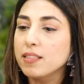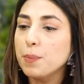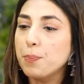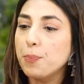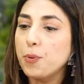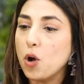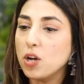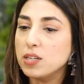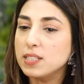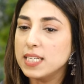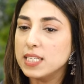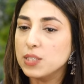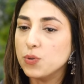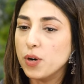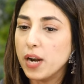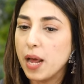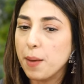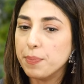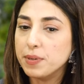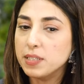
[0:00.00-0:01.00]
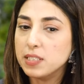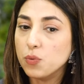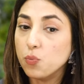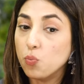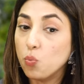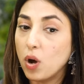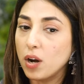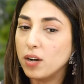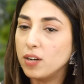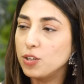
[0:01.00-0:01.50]
the process, what happens, the
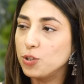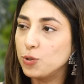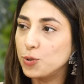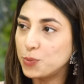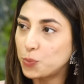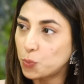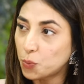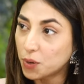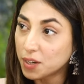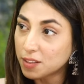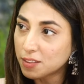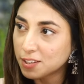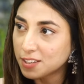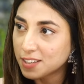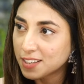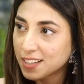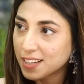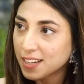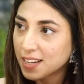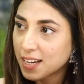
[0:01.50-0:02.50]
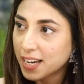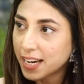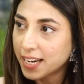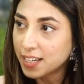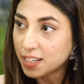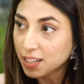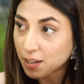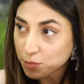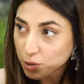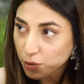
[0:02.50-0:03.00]
one you're with
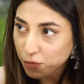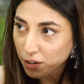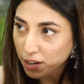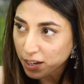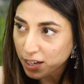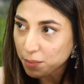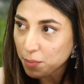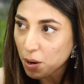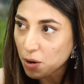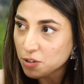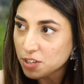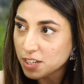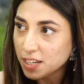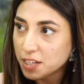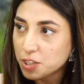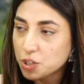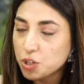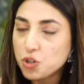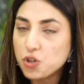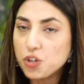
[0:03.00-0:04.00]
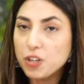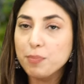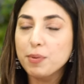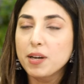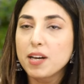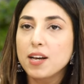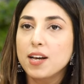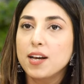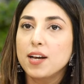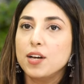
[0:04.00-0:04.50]
in terms of a rebound relationship,
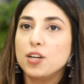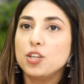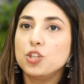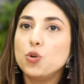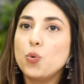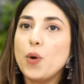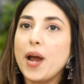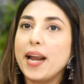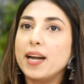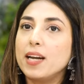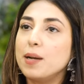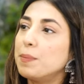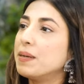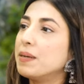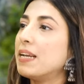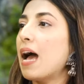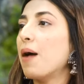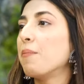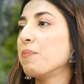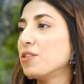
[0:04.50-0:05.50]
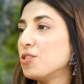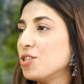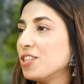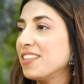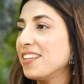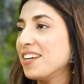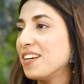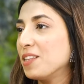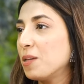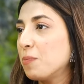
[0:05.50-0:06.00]
you end up damaging
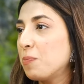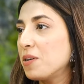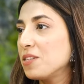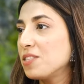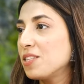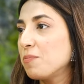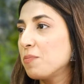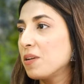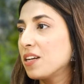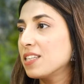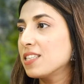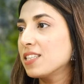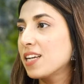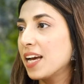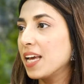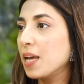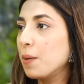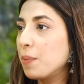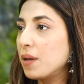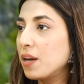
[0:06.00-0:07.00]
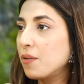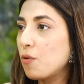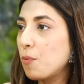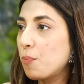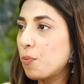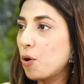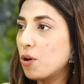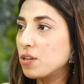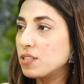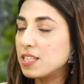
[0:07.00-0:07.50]
the other person, because kahin pe na wo
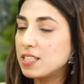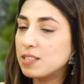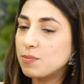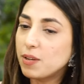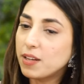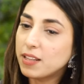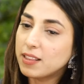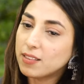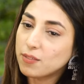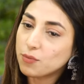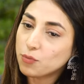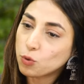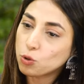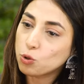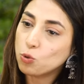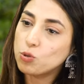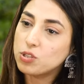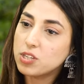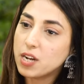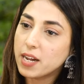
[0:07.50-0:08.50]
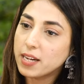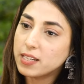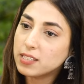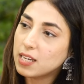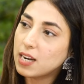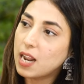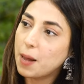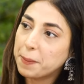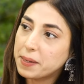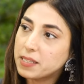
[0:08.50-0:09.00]
process mein wo dusra
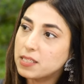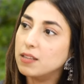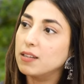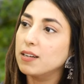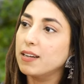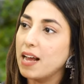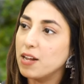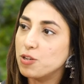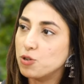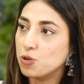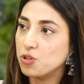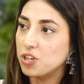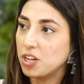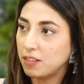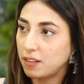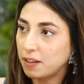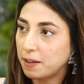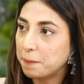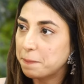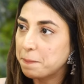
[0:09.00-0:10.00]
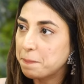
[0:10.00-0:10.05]
insaan aapke saath attach ho jata hai.